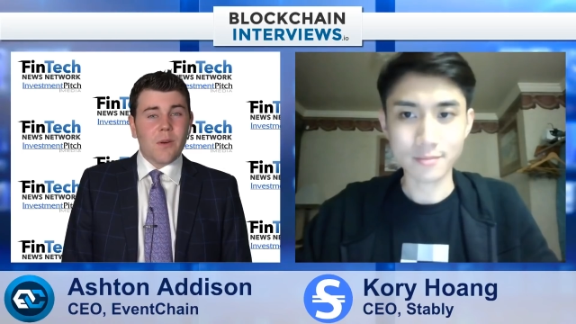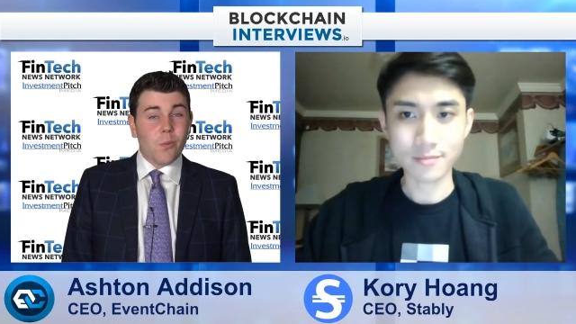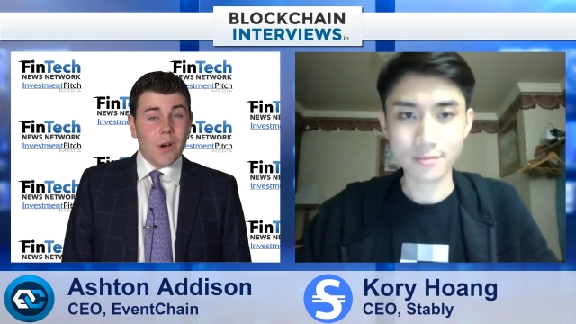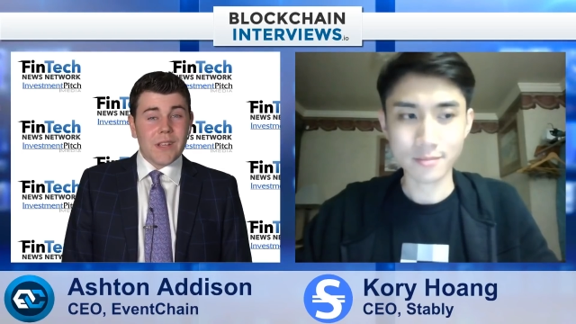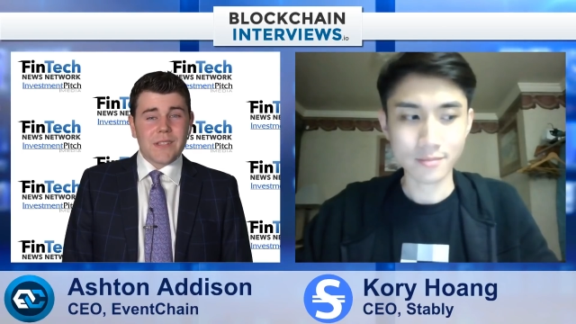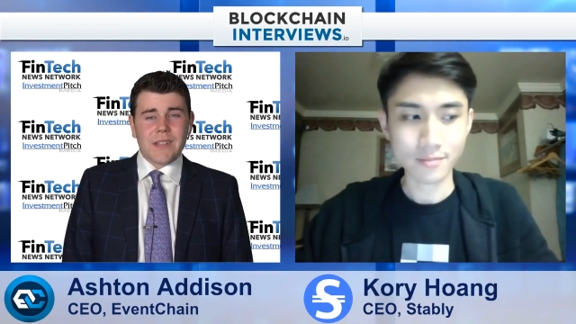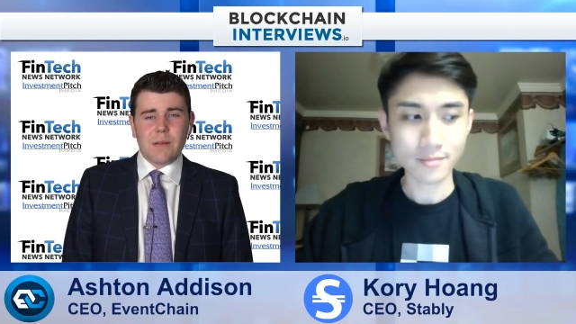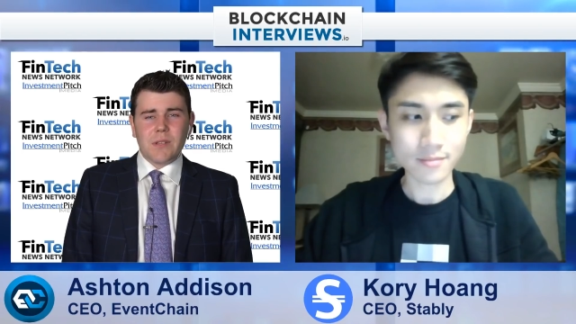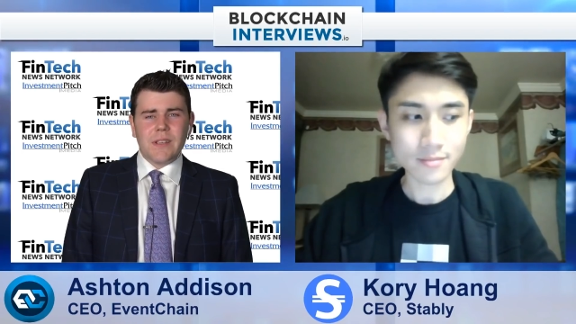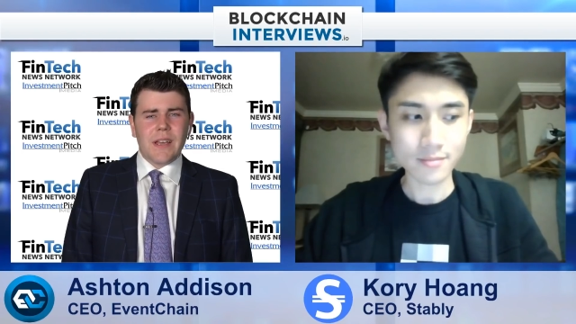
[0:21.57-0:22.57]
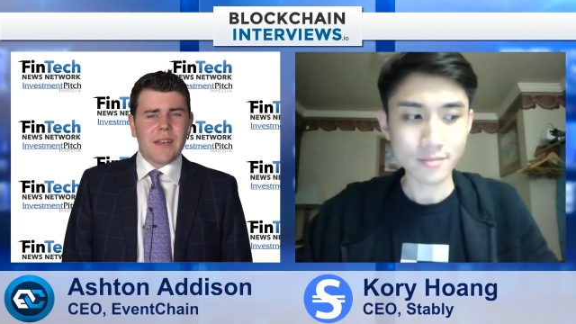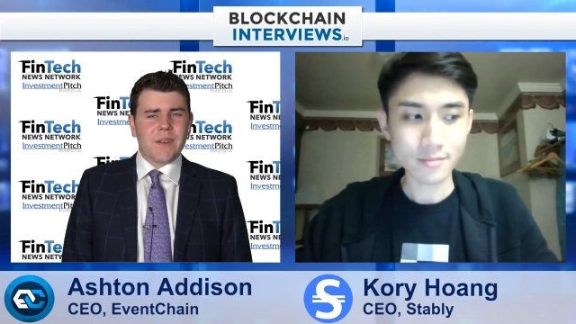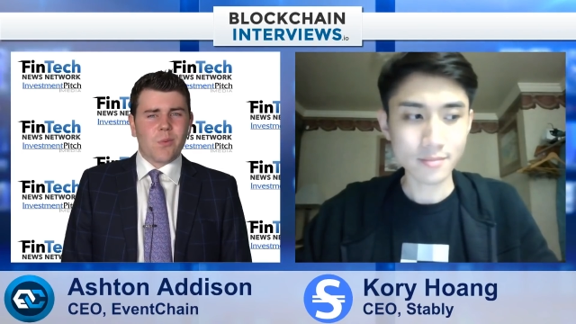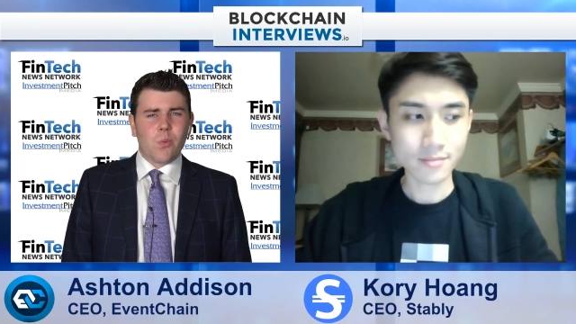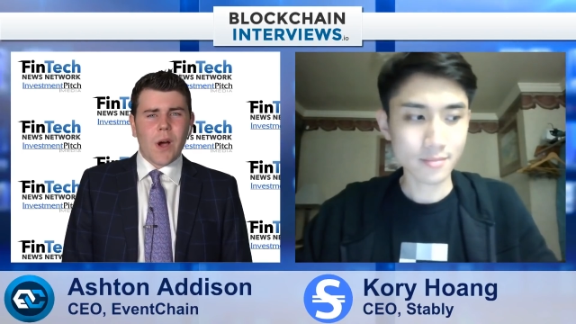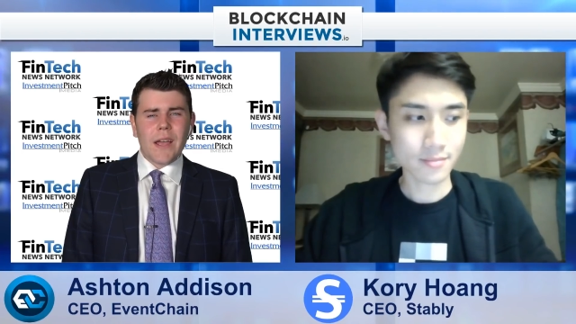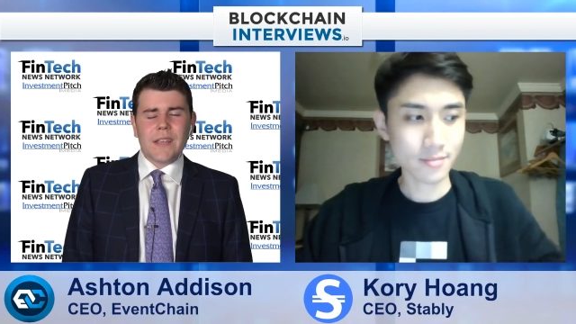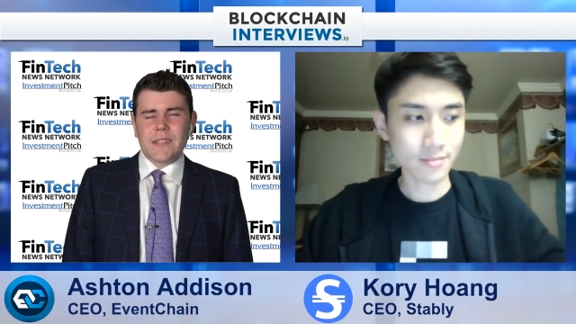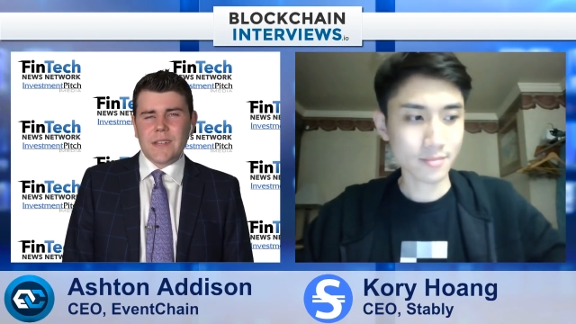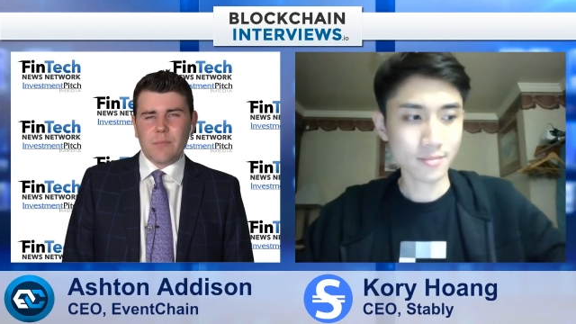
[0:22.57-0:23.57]
Speaker 1: what is Stably and why
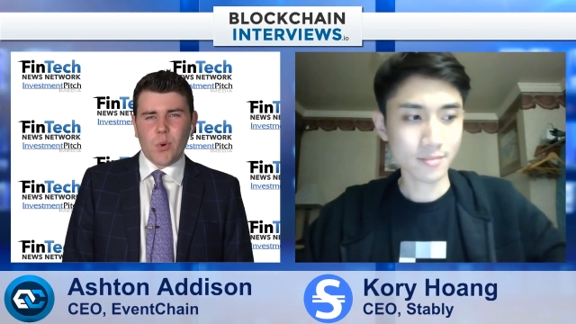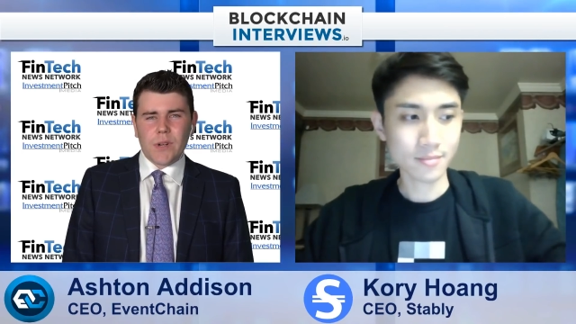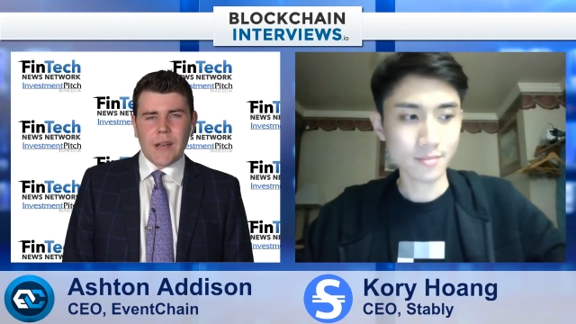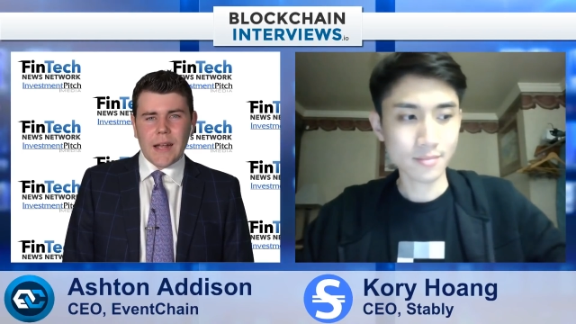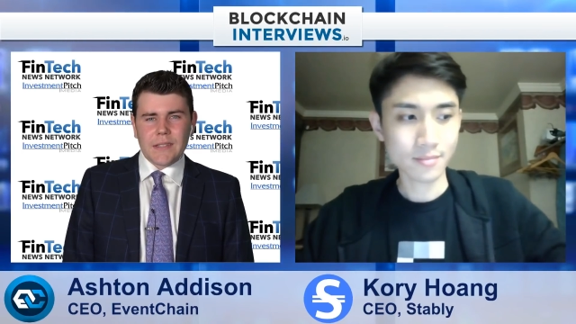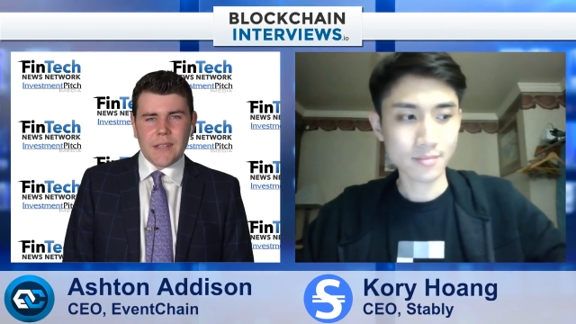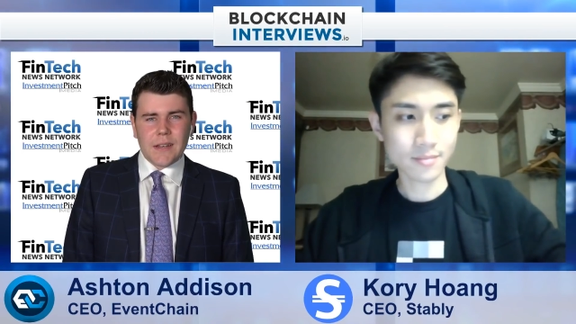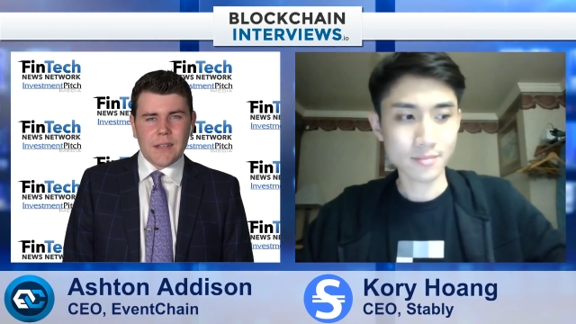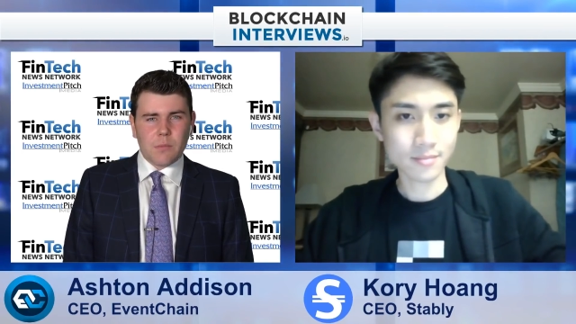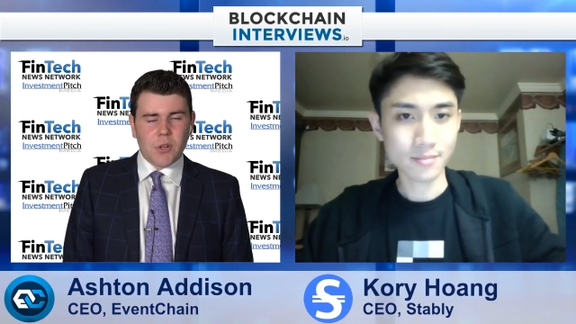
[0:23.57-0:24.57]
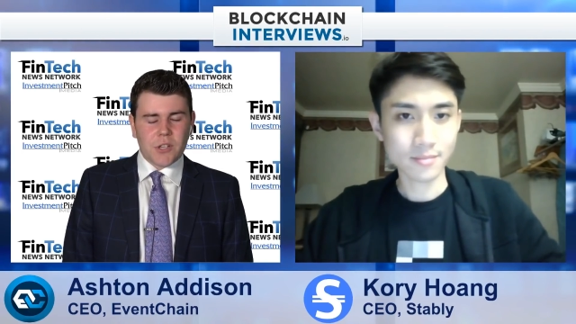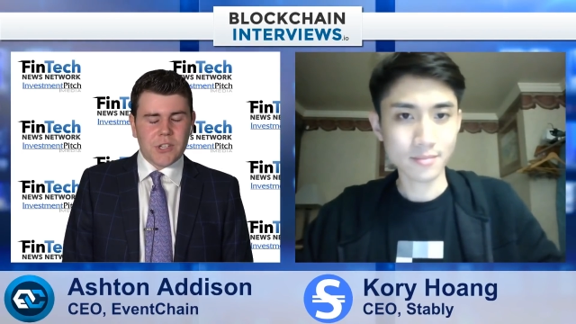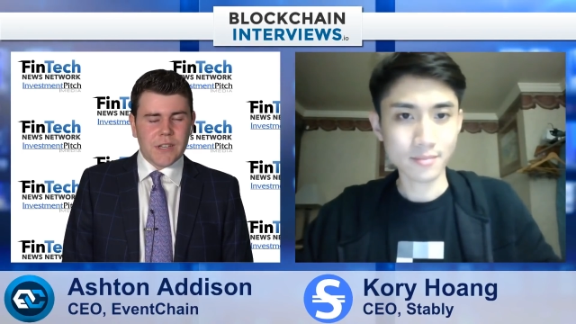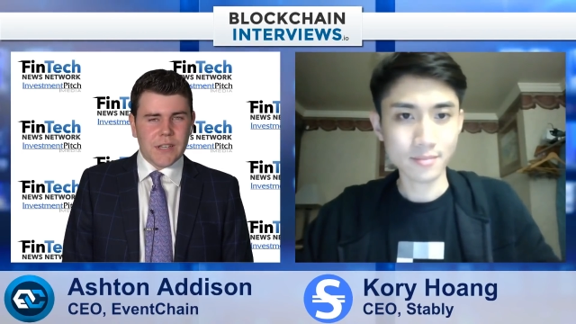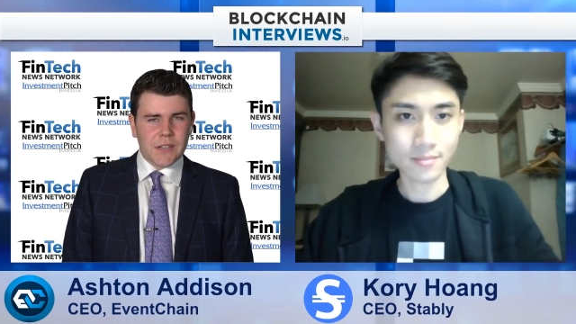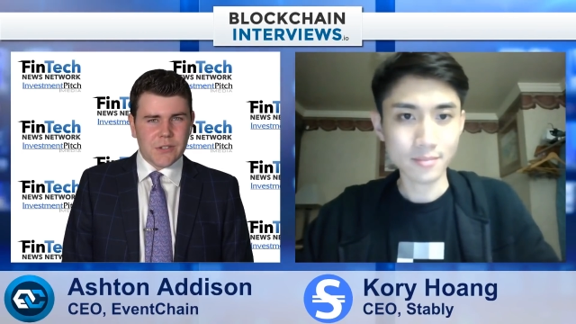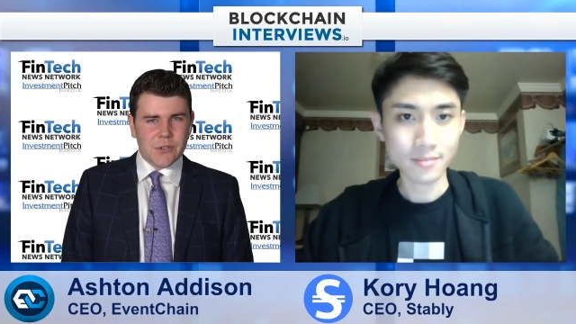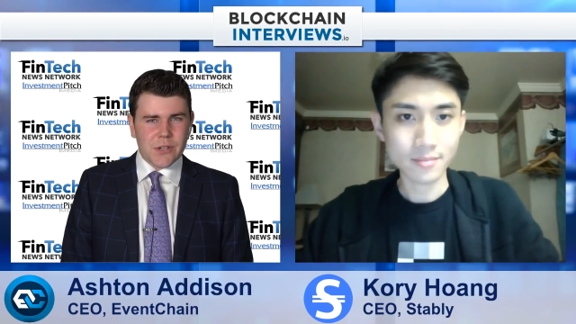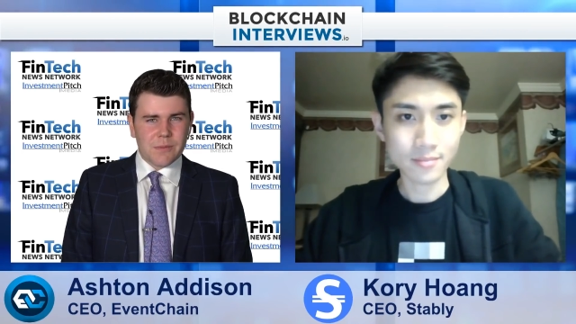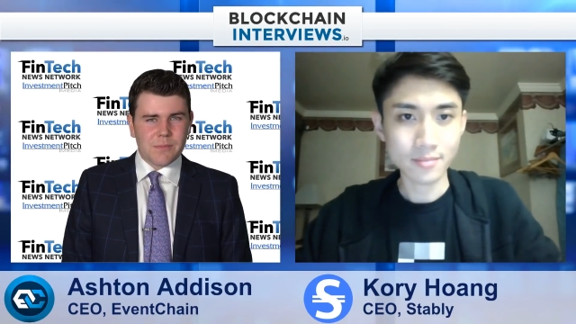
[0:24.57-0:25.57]
is it an important asset in the blockchain
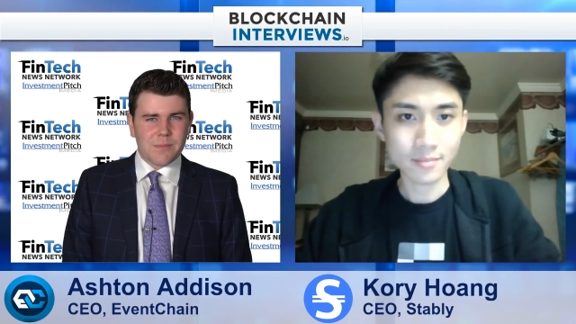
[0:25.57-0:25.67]
industry?